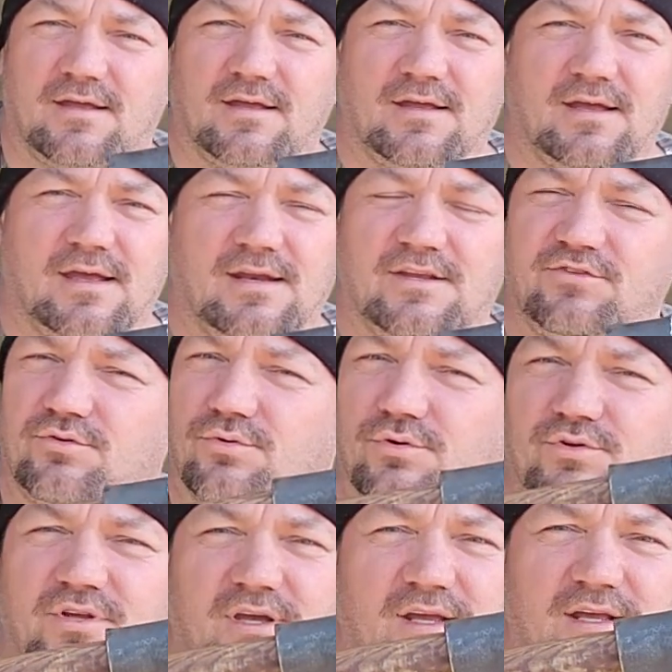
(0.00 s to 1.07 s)
and it's going to
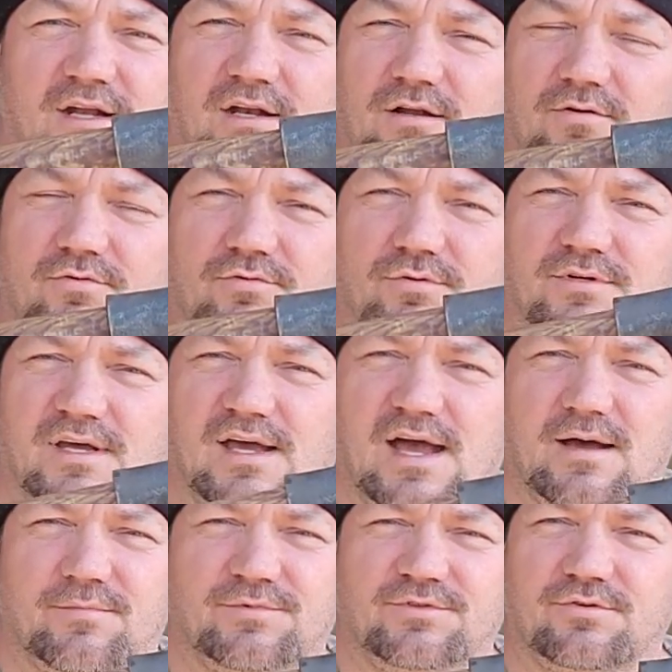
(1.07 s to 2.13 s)
take a long
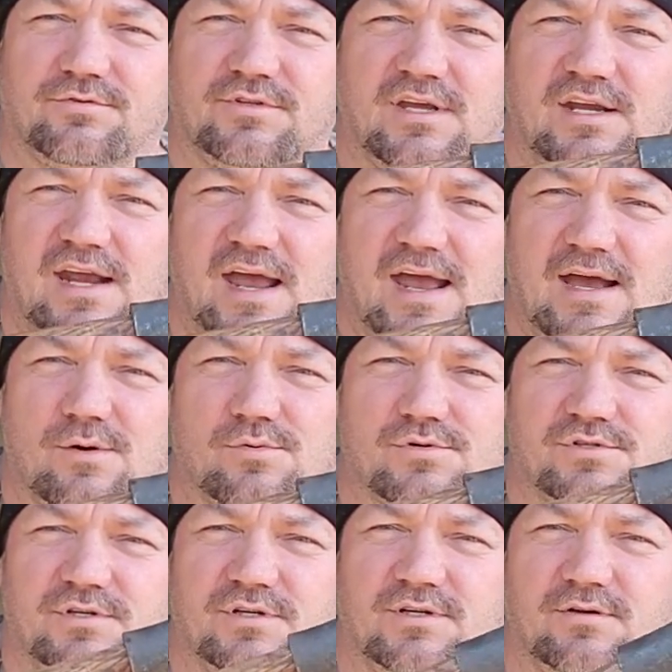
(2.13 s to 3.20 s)
time. It's going to take hours
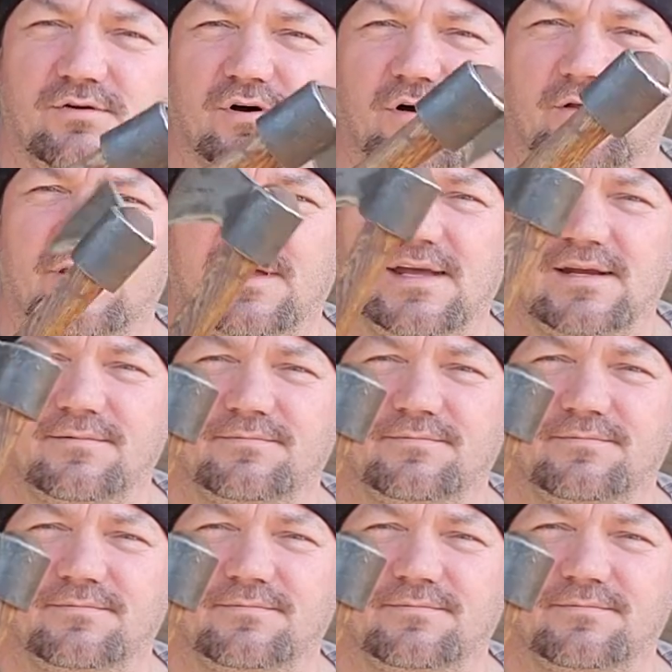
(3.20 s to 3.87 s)
to do all that.